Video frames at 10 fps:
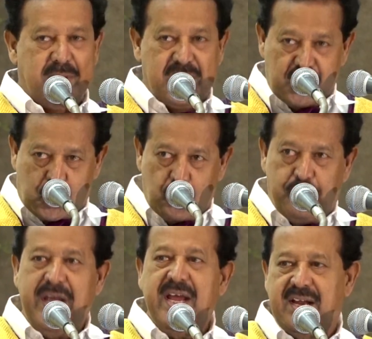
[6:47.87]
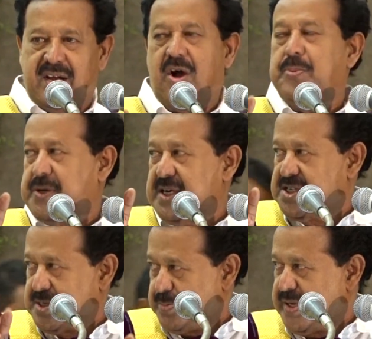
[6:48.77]
But it should be an optional
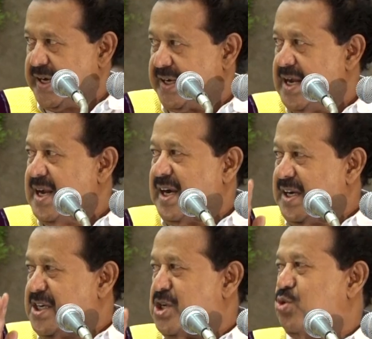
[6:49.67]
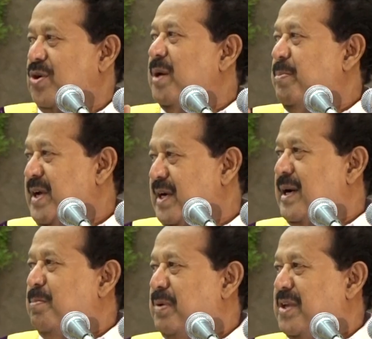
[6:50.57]
subject and it should not be a
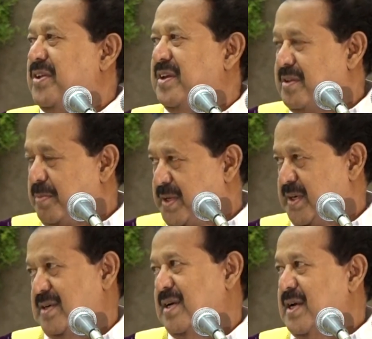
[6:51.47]
compulsory subject.